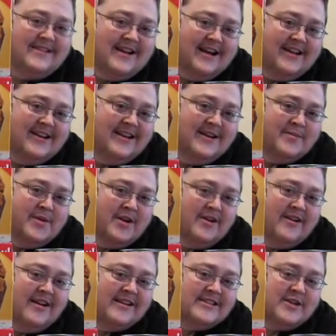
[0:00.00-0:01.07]
I'm
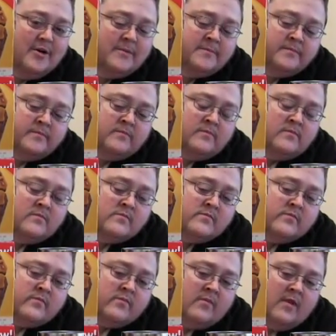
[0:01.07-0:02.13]
here. How's it going?
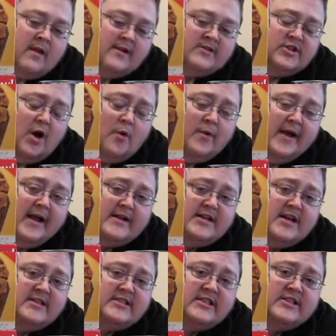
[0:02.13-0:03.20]
So, we
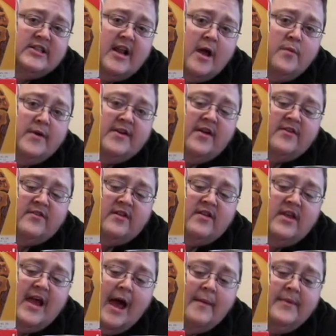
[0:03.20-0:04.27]
tasted today, we
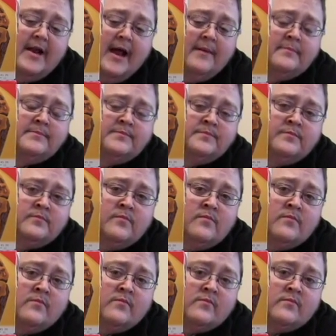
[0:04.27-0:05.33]
tasted the M&M
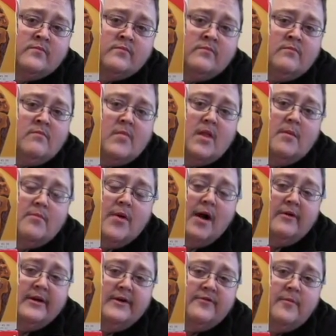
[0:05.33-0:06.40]

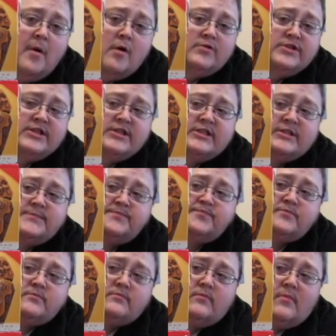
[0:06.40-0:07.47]
brownie from
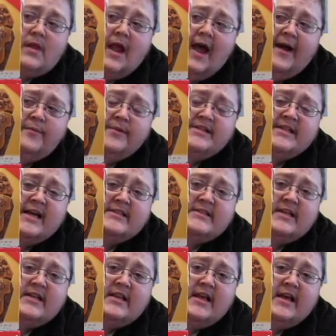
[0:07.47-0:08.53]
Hostess, and we
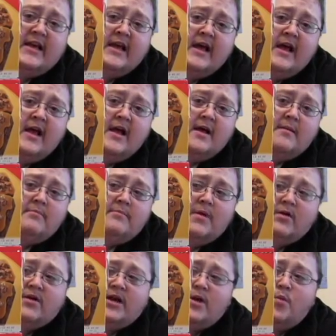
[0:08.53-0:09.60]
tasted the
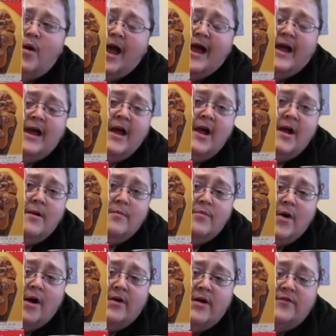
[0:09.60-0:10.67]
Milky Way
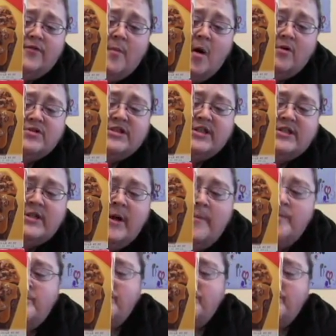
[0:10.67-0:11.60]
brownie from Hostess.